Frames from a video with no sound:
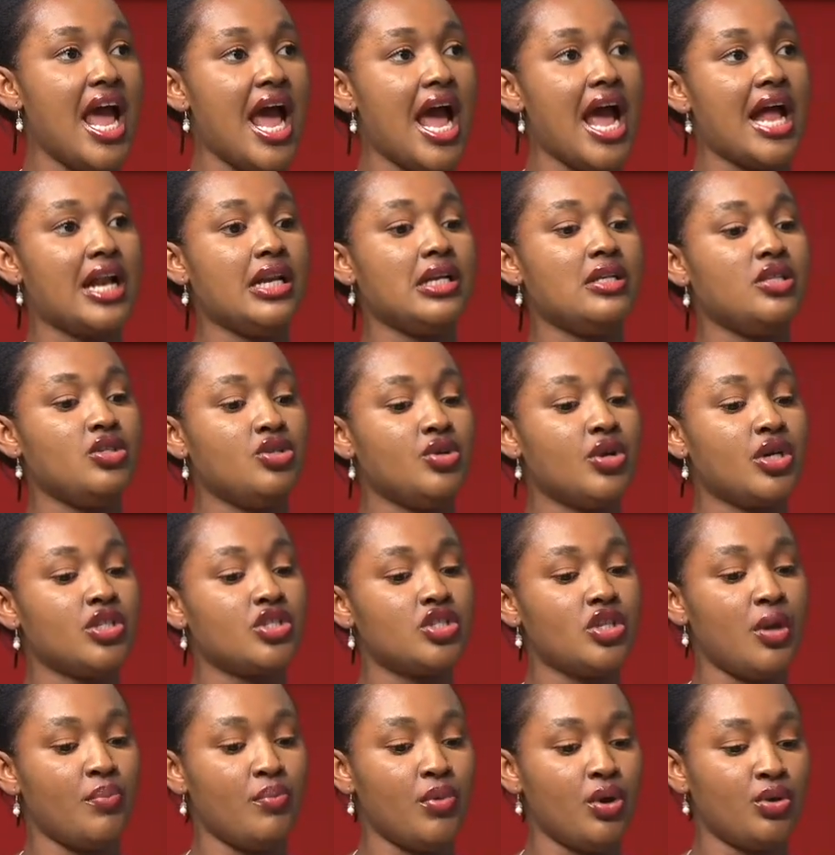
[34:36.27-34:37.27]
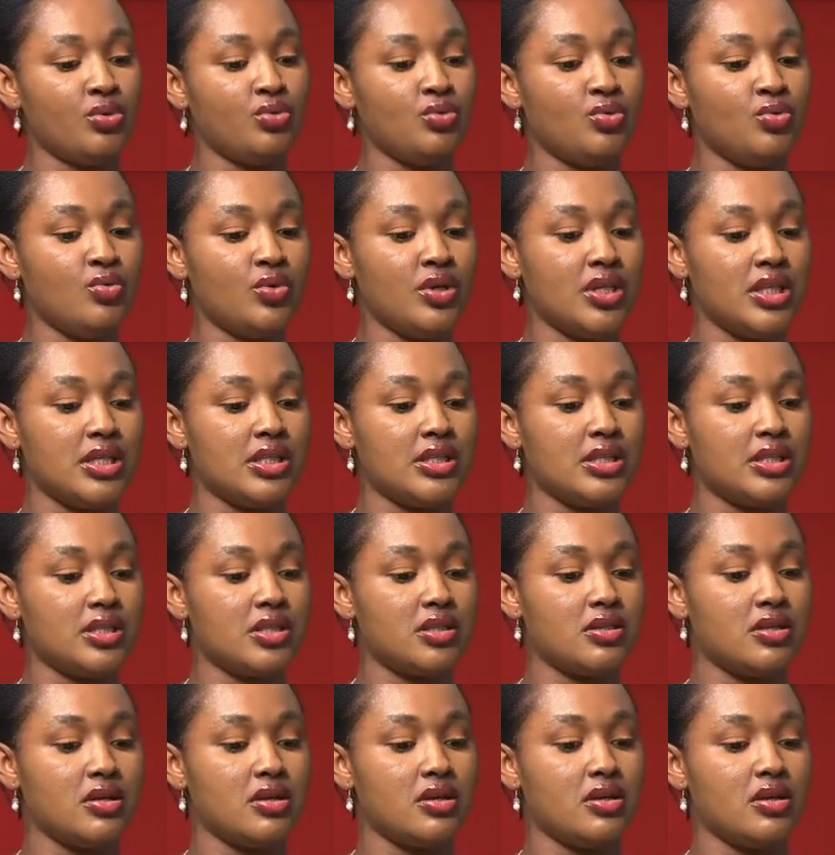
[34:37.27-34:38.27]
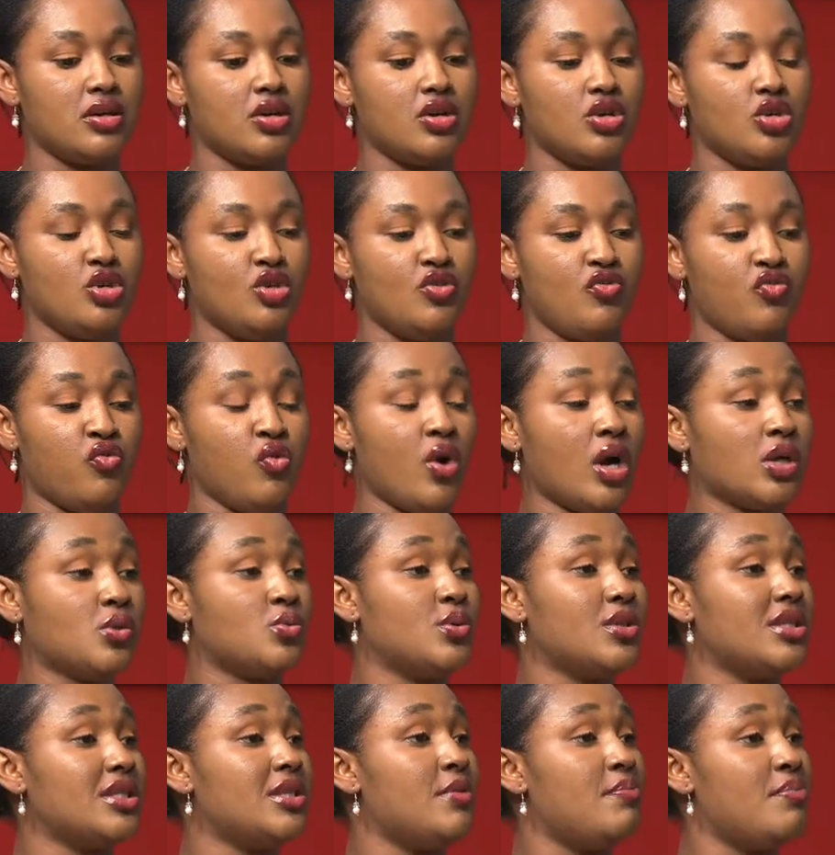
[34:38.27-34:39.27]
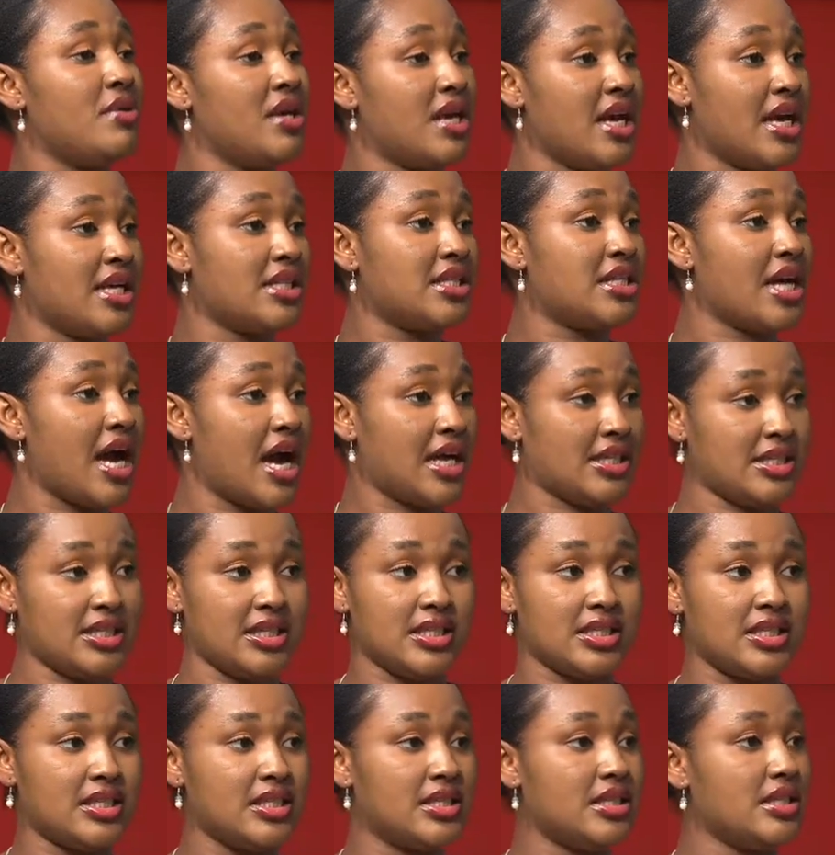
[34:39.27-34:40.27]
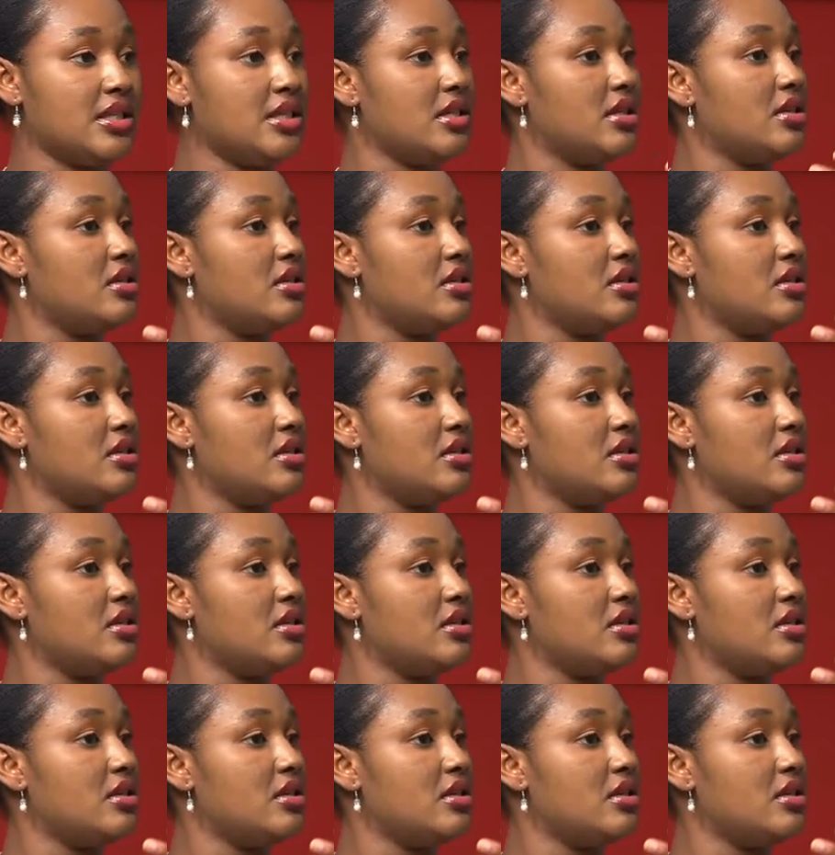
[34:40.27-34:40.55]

And you're someone who is, you've worked with the biggest artists